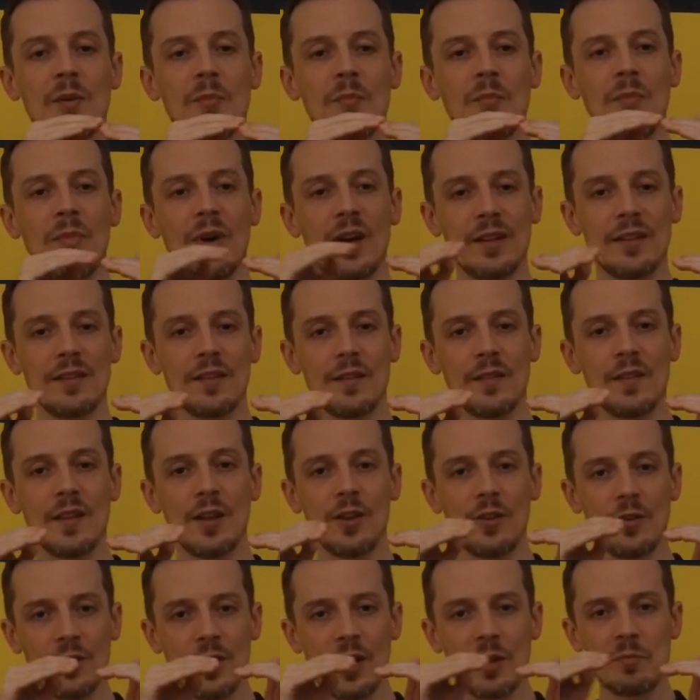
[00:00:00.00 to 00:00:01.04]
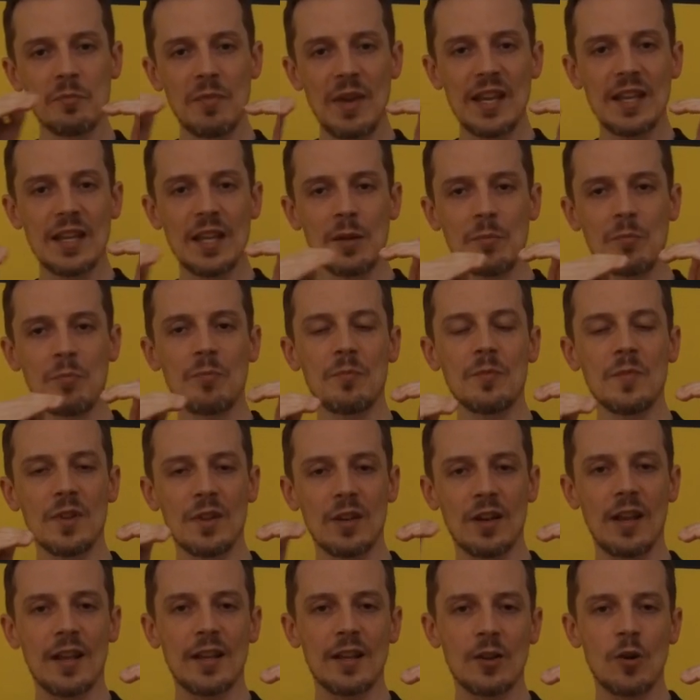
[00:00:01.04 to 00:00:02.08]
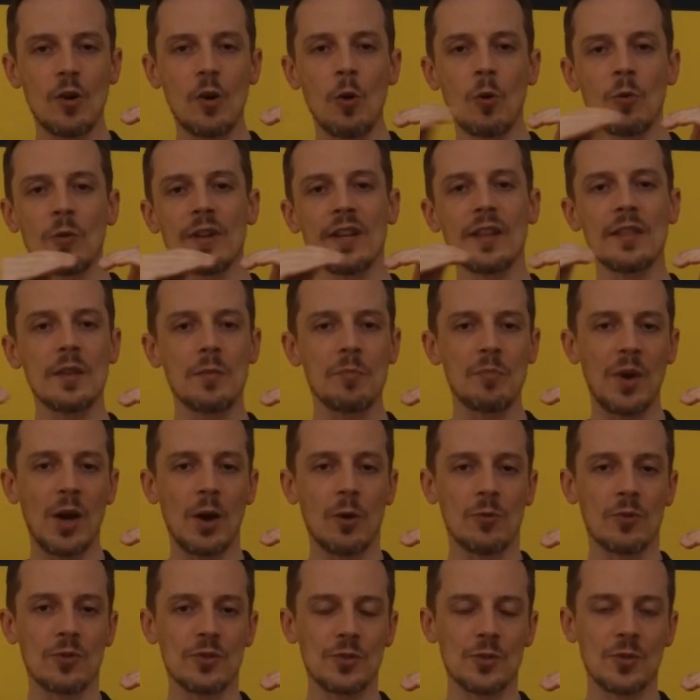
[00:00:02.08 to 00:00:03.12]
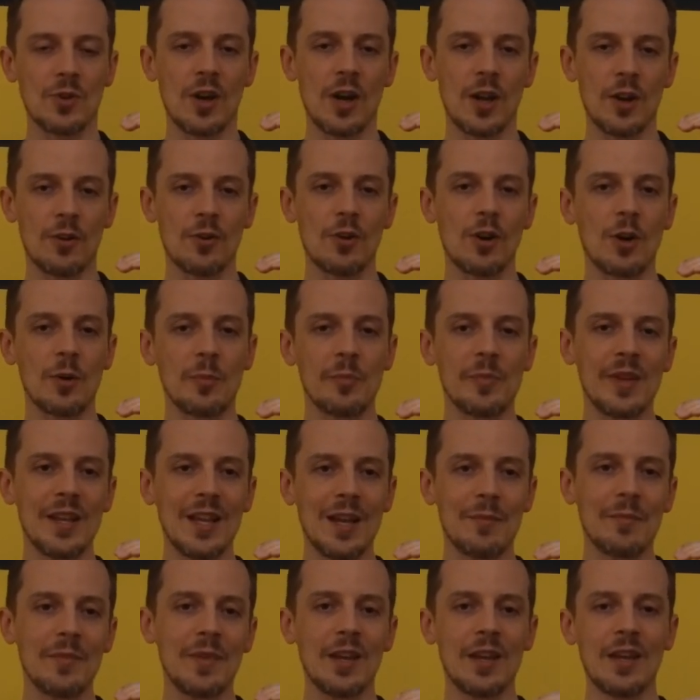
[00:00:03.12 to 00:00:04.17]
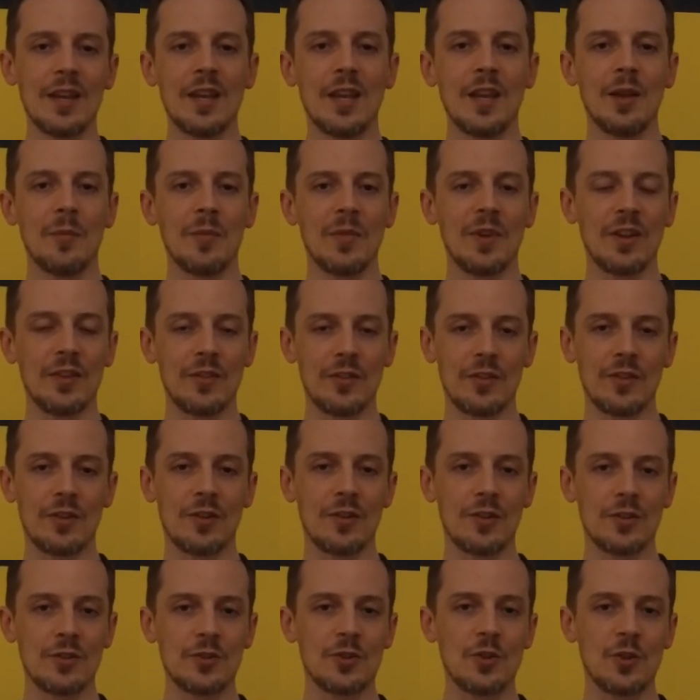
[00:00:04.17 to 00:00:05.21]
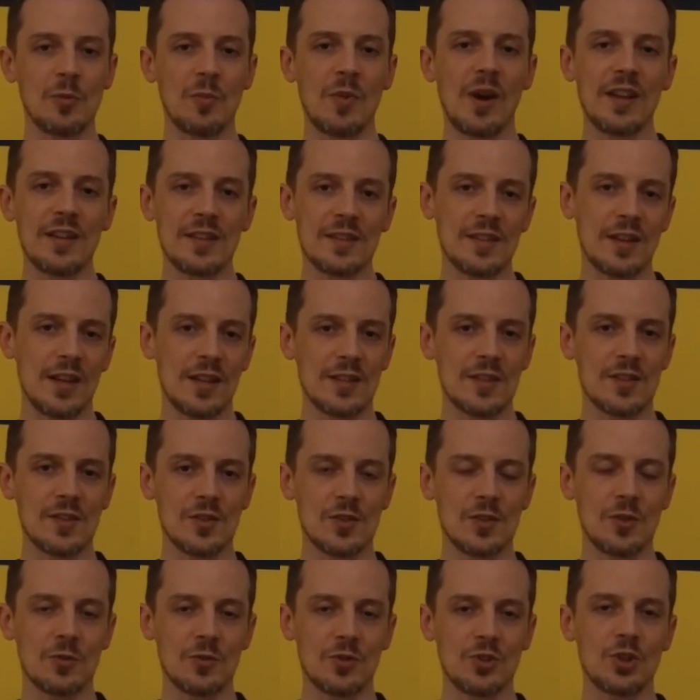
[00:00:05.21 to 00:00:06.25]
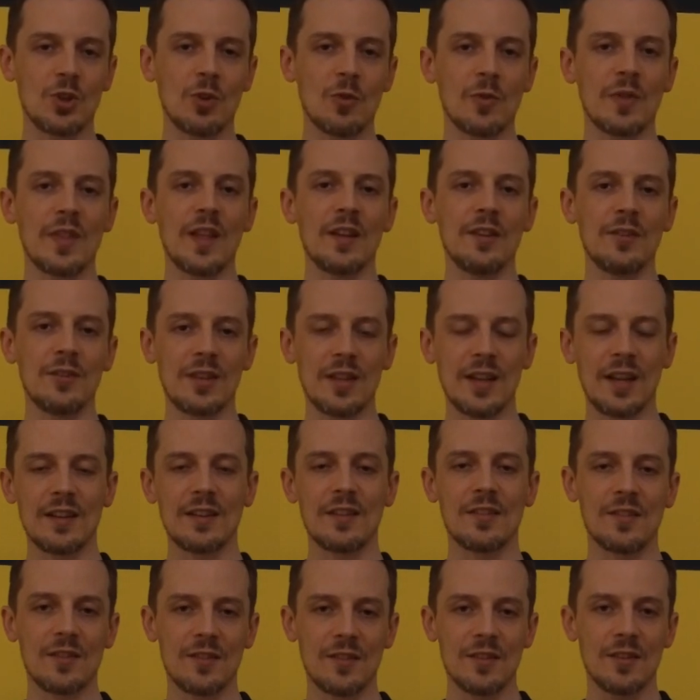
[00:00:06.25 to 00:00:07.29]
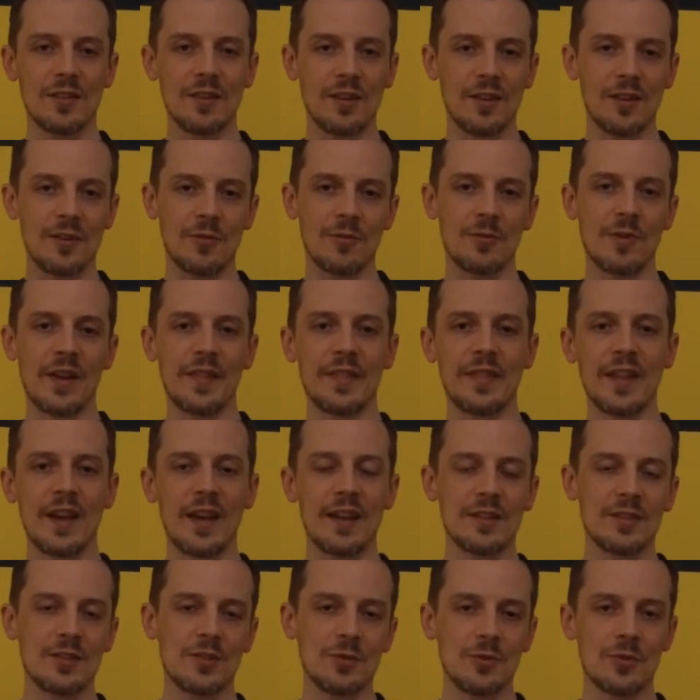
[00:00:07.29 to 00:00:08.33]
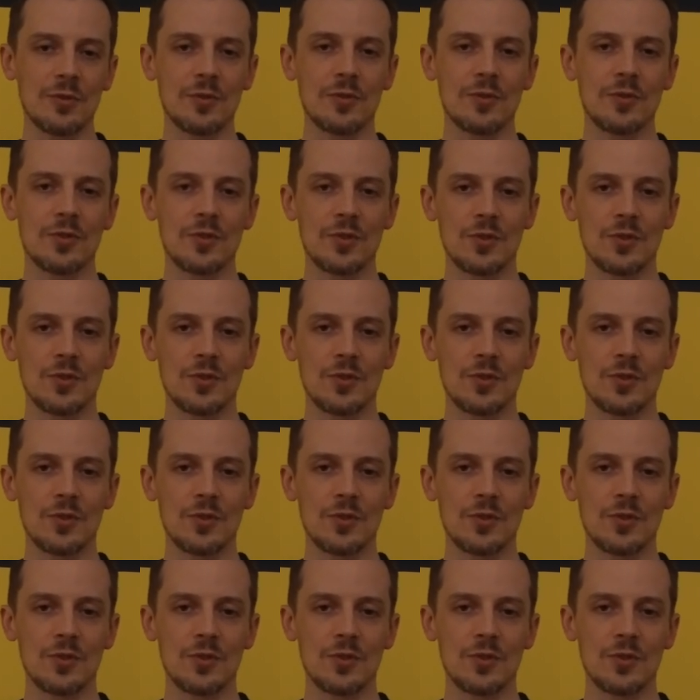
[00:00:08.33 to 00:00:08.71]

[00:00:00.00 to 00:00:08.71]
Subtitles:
but then you're not making holding the power to higher RPM, because your turbine size is so choked that you can't run that to